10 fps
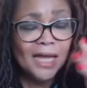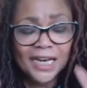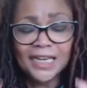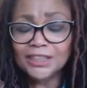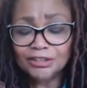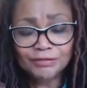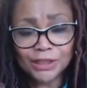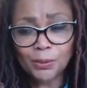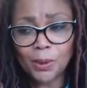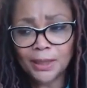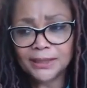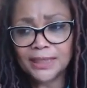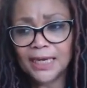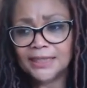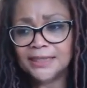It is a required
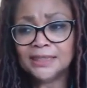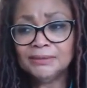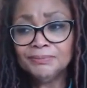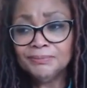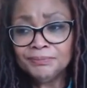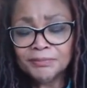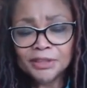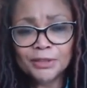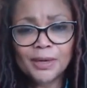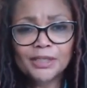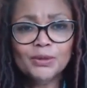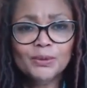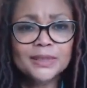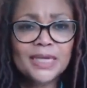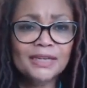taste. So I
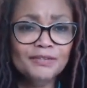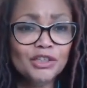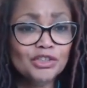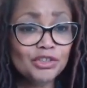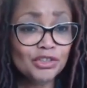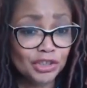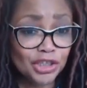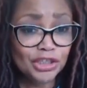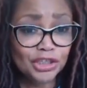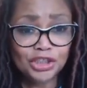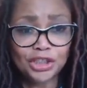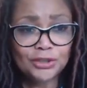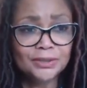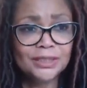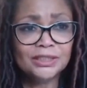always say, if you're going to
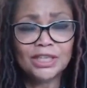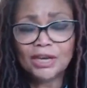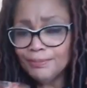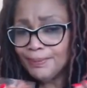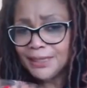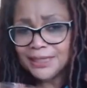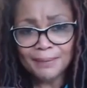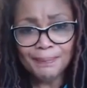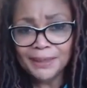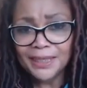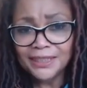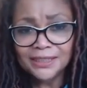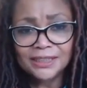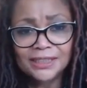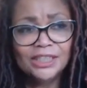juice, don't be sipping it.
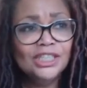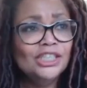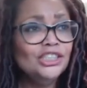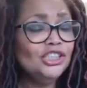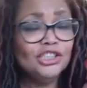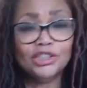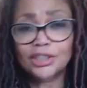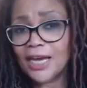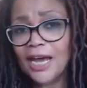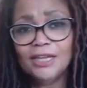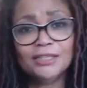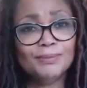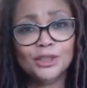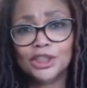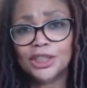Just get as
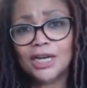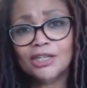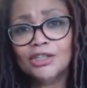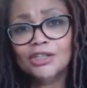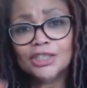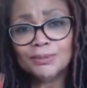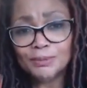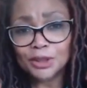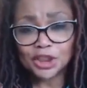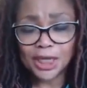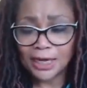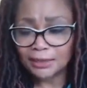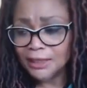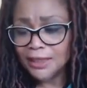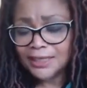much down, glug as much
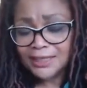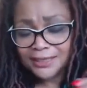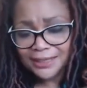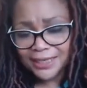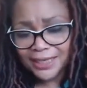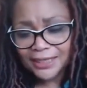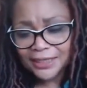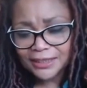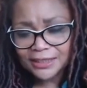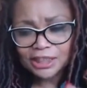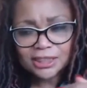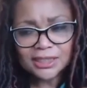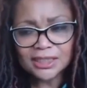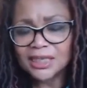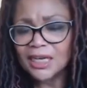down, because the key is just
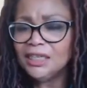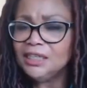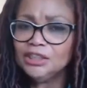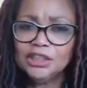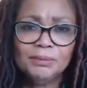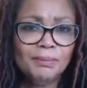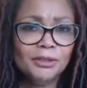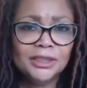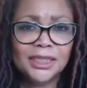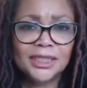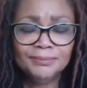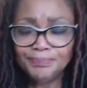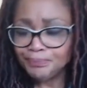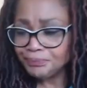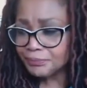to get it into your body.
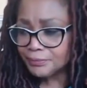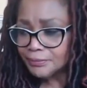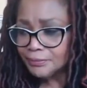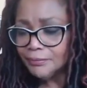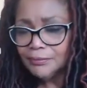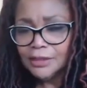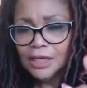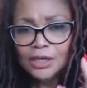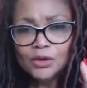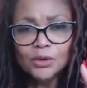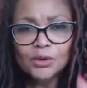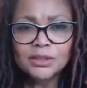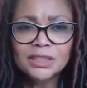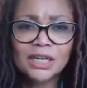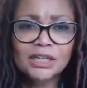
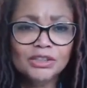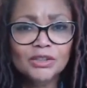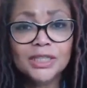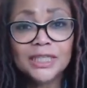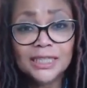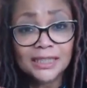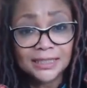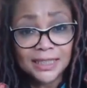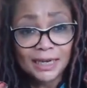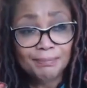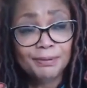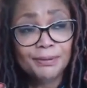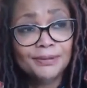Also, another little tip.